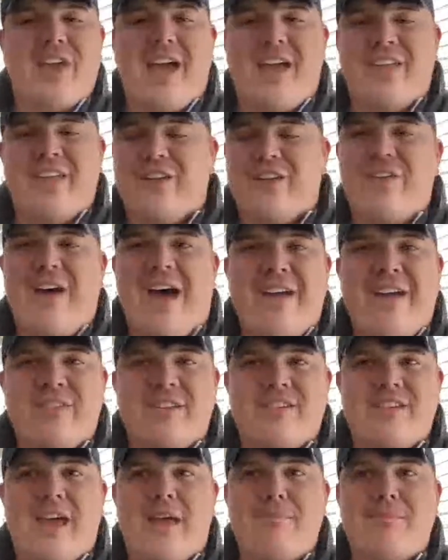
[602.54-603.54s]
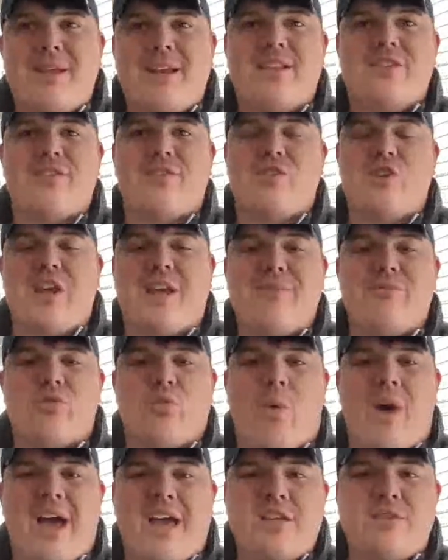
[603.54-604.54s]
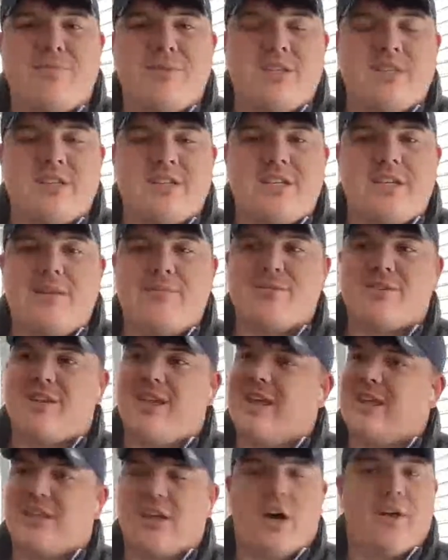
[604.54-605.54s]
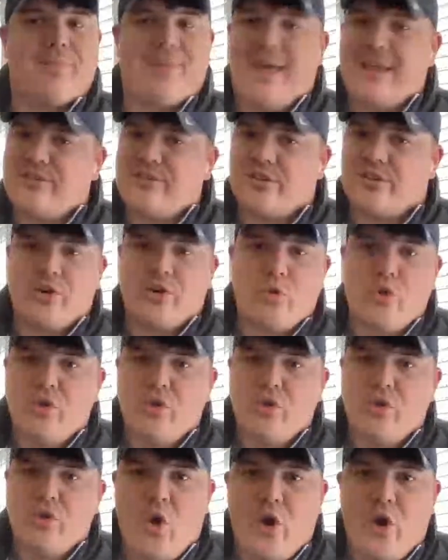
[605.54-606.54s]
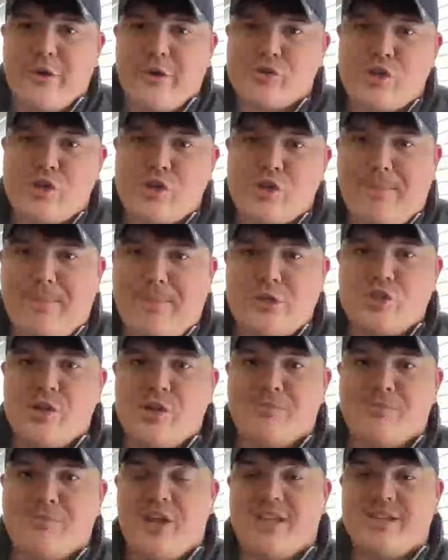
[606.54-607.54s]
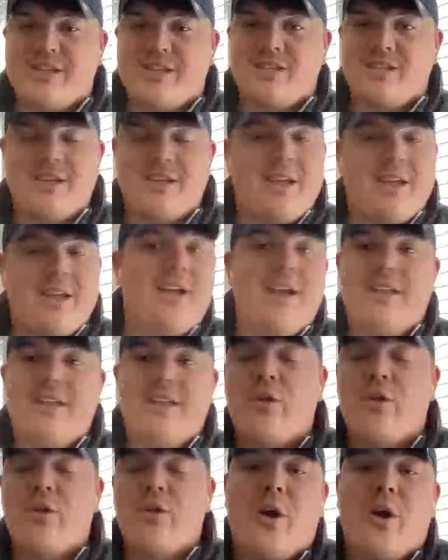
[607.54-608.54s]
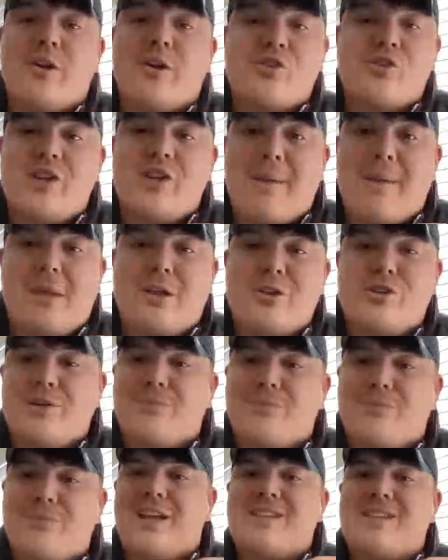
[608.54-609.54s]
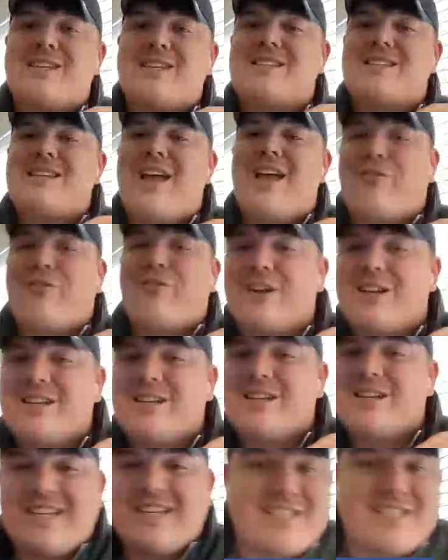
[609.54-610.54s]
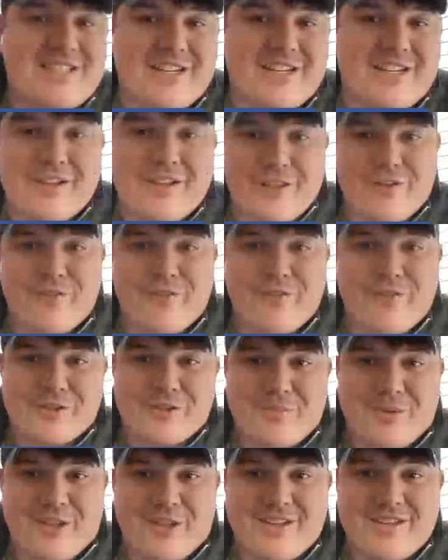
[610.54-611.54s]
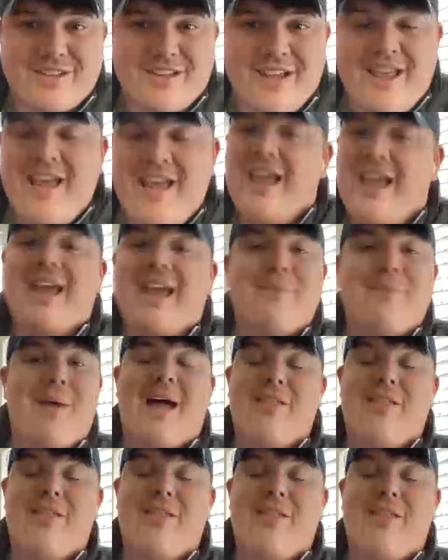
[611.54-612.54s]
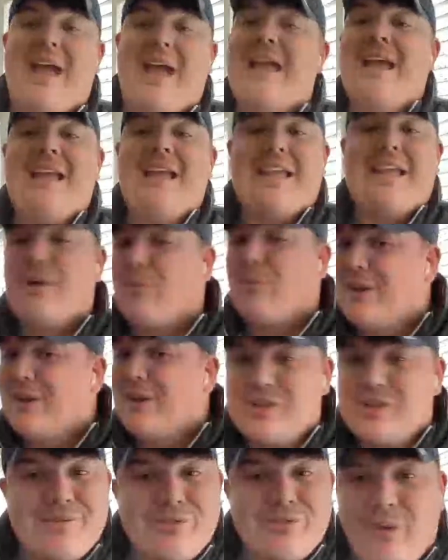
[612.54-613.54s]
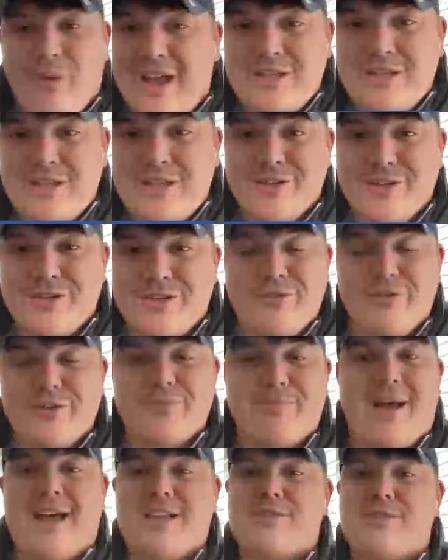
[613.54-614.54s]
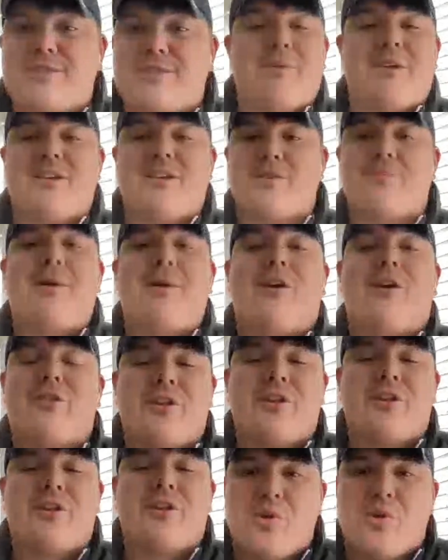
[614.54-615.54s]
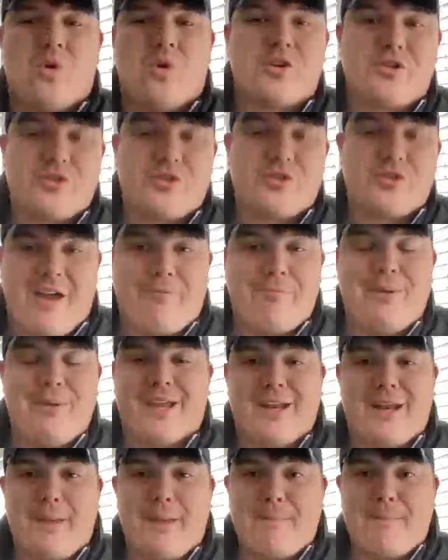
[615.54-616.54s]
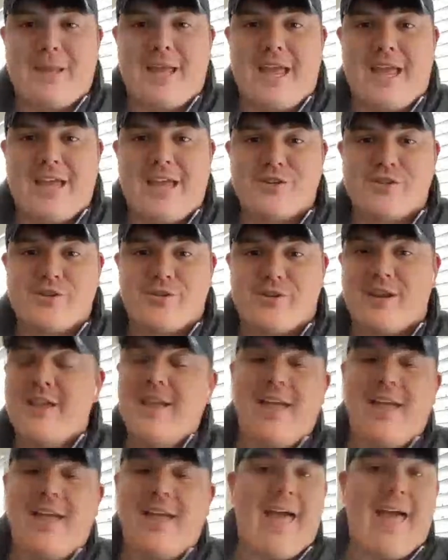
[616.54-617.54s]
this guy that five to ten minutes of James Wiseman seems like, oh, that's going to ruin the Warriors' championship chances. Then the Warriors' championship chances never existed in the first place. And by the way, get rid of James Wiseman as soon as possible because apparently it was the worst draft pick in N B A history.